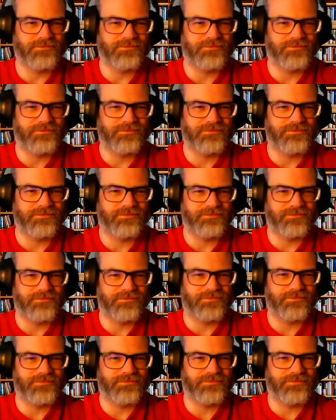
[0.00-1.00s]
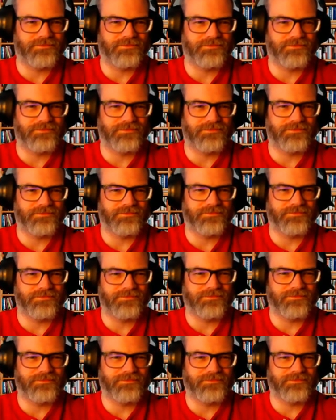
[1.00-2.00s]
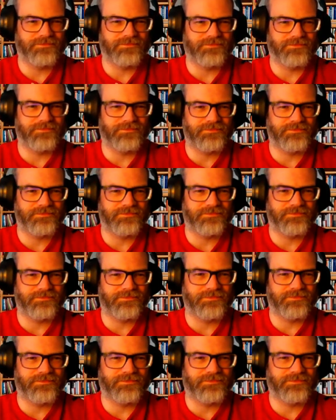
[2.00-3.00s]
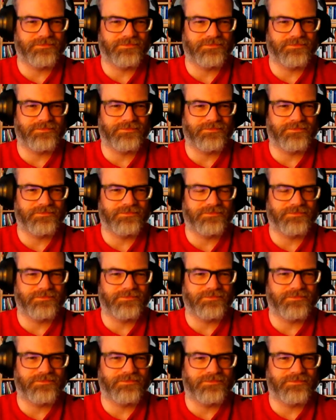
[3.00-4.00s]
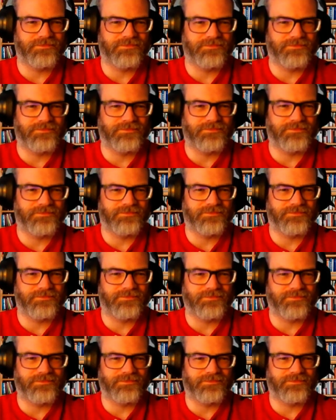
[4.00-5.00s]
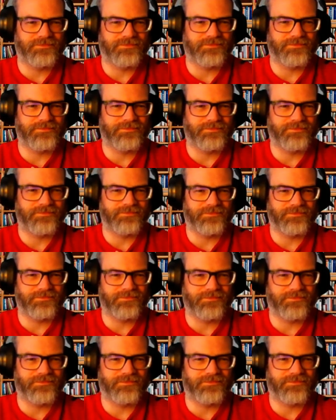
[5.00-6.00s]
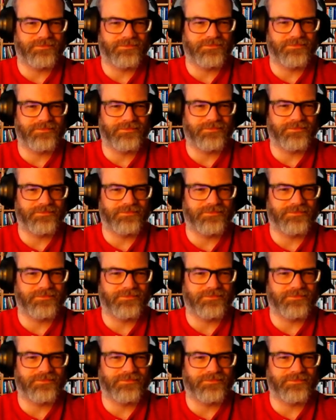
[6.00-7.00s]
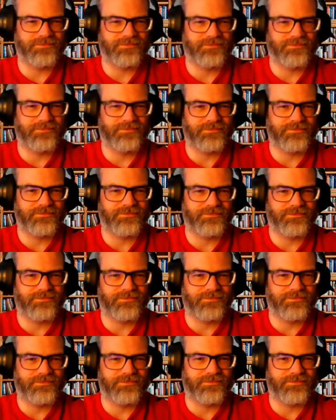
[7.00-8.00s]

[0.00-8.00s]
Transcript: The person shown says nothing.